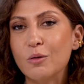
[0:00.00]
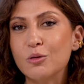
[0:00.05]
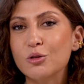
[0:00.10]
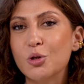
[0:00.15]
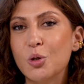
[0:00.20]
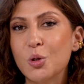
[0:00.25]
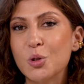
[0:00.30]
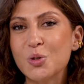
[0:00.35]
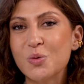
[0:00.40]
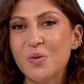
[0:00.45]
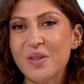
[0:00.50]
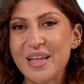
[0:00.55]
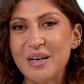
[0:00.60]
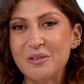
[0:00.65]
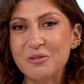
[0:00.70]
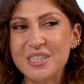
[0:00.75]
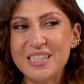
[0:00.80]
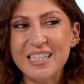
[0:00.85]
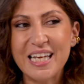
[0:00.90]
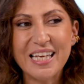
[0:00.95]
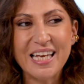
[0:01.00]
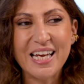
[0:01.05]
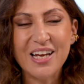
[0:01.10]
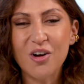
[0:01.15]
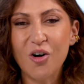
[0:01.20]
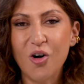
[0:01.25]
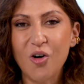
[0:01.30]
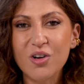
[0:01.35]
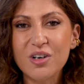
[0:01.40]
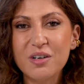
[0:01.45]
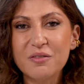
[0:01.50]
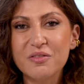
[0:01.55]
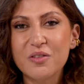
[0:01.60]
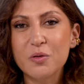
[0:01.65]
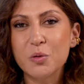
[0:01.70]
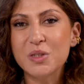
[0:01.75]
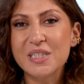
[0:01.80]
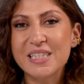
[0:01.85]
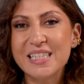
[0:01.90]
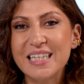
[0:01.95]
it goes without saying, all of
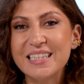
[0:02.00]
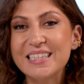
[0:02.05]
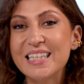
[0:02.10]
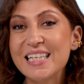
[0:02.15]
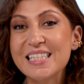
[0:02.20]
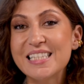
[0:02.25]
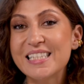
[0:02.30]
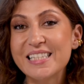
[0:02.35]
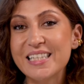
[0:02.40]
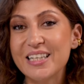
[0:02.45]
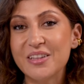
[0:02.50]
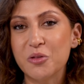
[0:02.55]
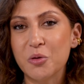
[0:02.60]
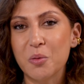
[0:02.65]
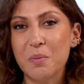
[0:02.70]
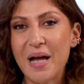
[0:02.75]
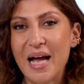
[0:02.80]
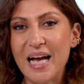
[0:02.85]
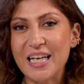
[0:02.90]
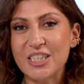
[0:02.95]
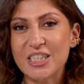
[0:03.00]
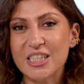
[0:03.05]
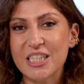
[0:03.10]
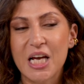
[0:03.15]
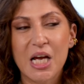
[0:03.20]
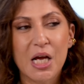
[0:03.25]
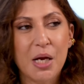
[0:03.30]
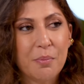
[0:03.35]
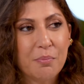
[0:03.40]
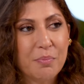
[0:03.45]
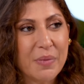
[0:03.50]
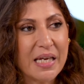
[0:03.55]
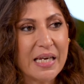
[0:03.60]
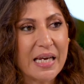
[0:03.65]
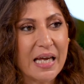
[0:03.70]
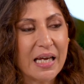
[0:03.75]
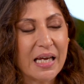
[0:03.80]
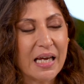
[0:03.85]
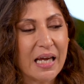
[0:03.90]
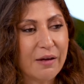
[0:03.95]
those details need to match.
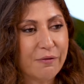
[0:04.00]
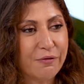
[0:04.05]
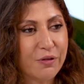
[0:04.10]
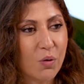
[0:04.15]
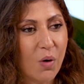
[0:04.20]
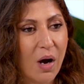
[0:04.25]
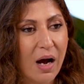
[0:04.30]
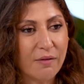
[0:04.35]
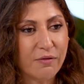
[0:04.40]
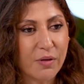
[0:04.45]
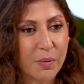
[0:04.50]
Meaning, if you have a